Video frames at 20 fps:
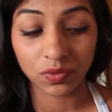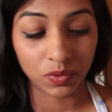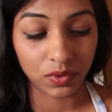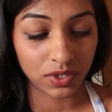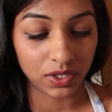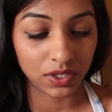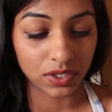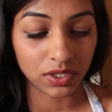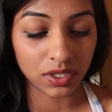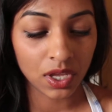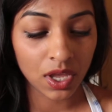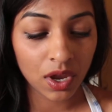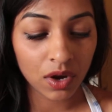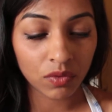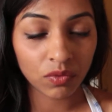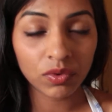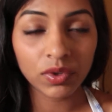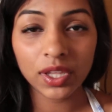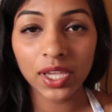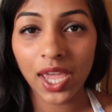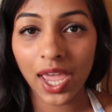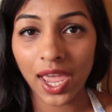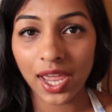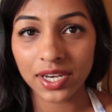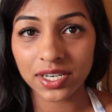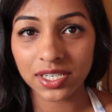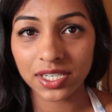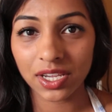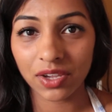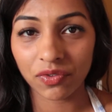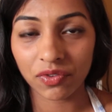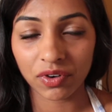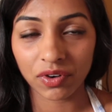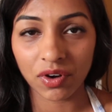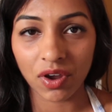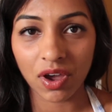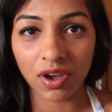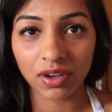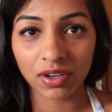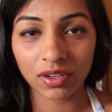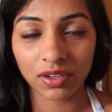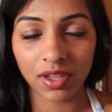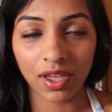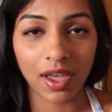which is really handy if you're not